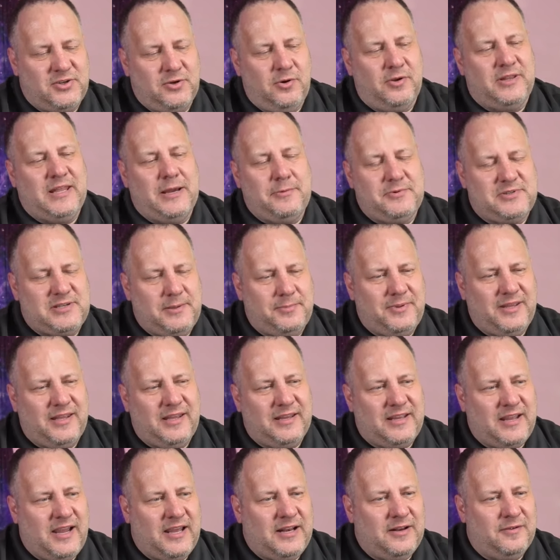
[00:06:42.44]
too, and that was something
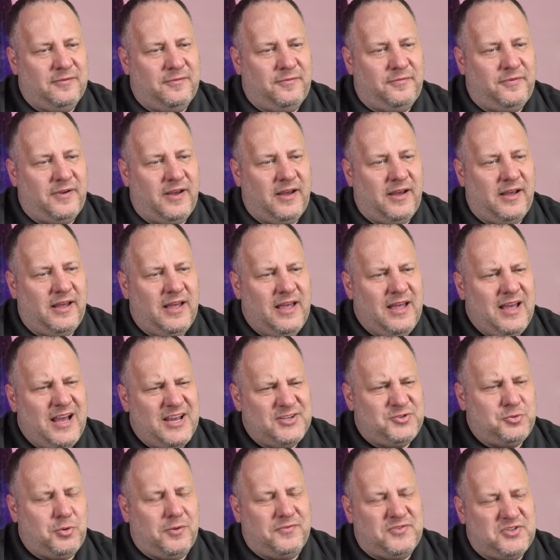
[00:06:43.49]
that kind of uh,
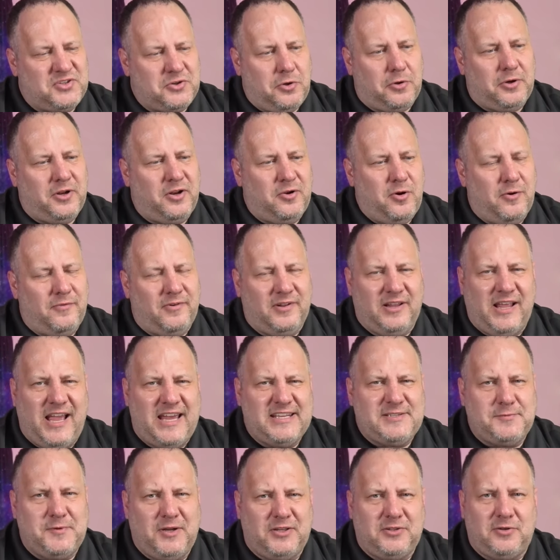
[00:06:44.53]
I sort of skirted over
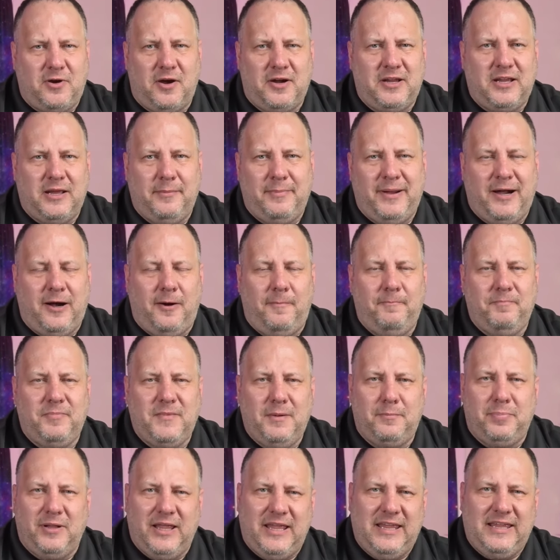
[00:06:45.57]
last week talking about
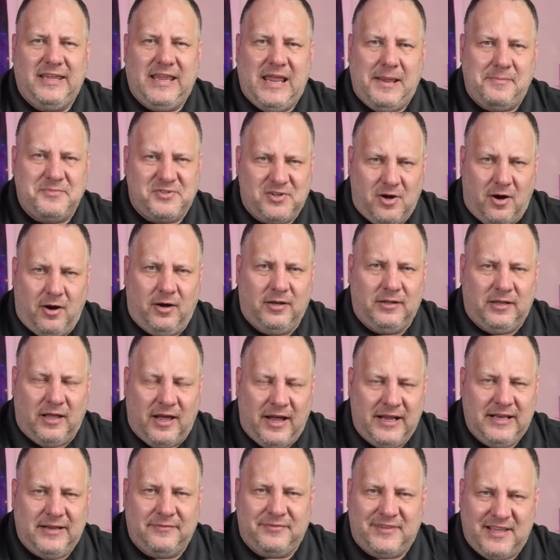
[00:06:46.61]
playing games
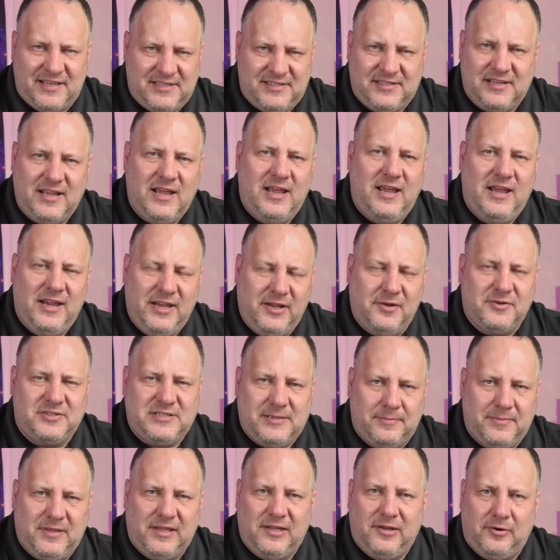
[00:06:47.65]
online that that's you know
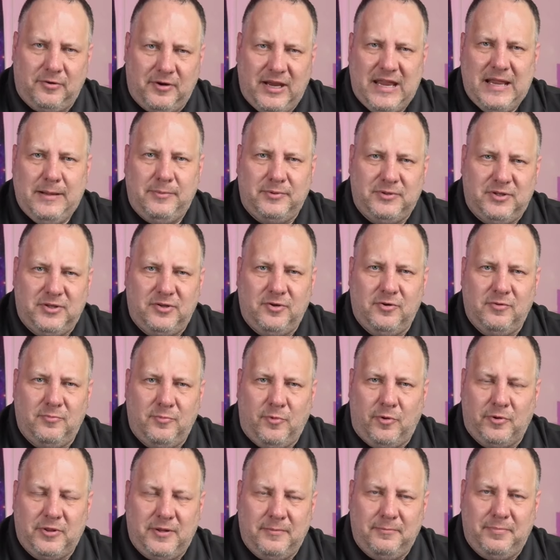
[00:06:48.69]
something that you're able to do
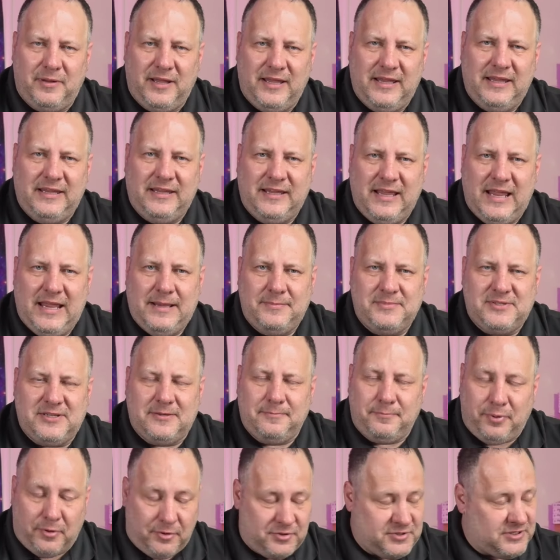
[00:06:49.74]
more than playing games
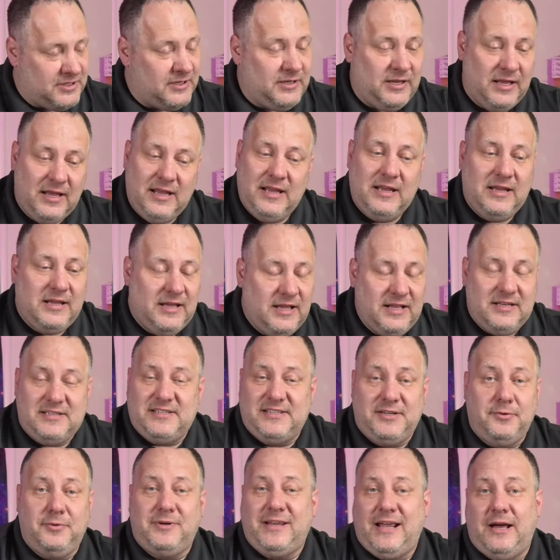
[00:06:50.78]
in person. It
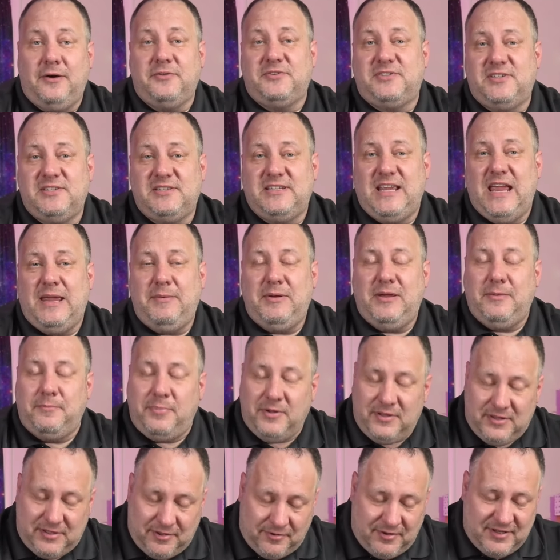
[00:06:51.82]
still counts as gaming,
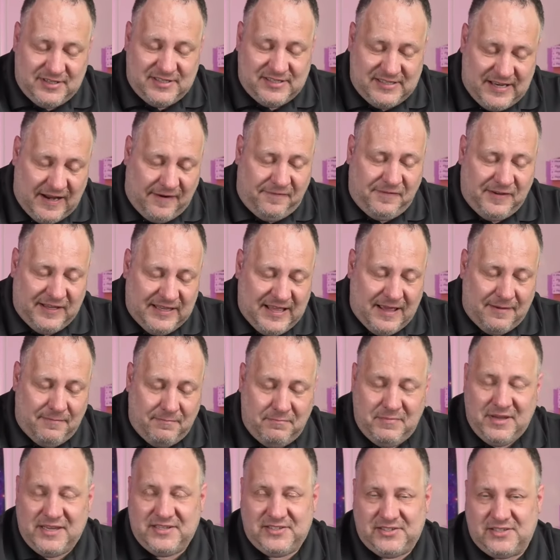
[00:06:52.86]
but there is definitely definitely that
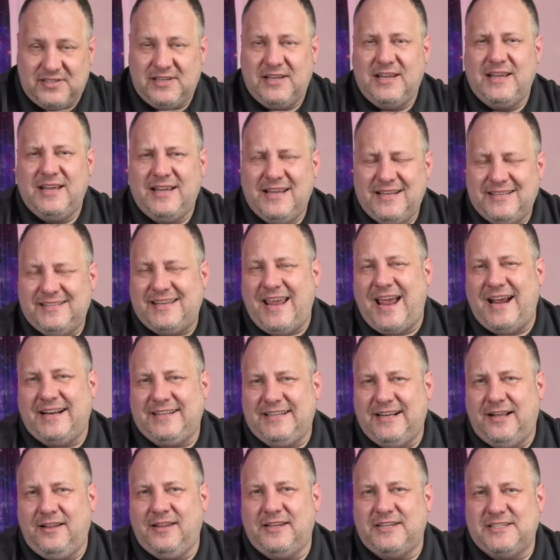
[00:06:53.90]
missed
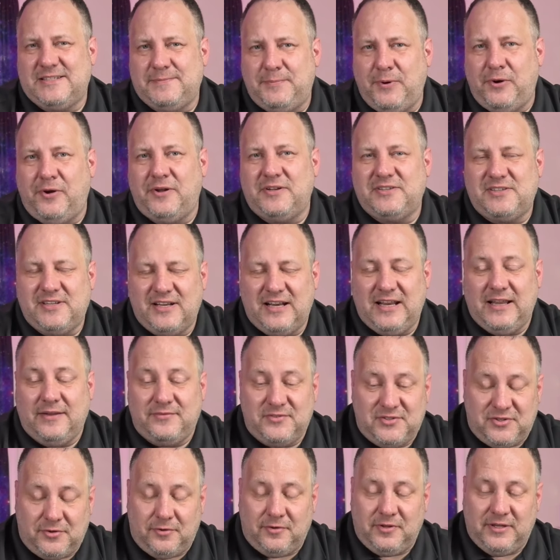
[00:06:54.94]
tactile experience, and I
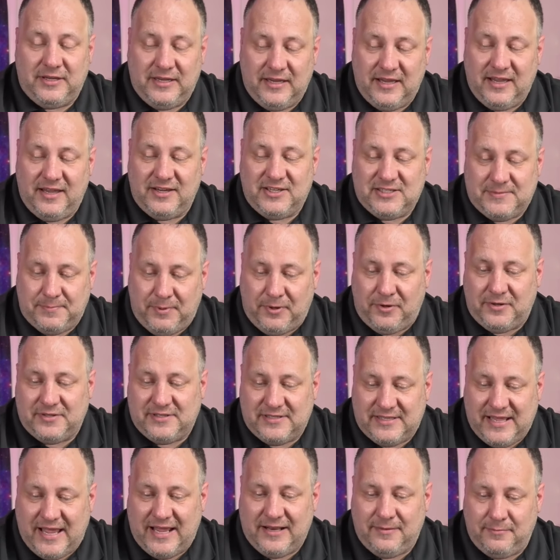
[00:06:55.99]
have certainly
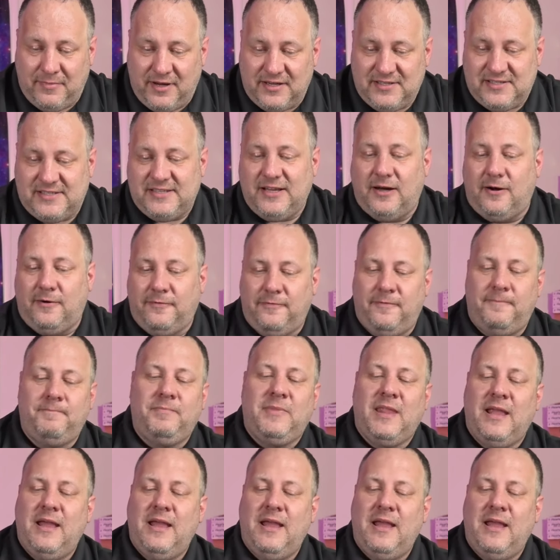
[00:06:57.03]
experienced that myself.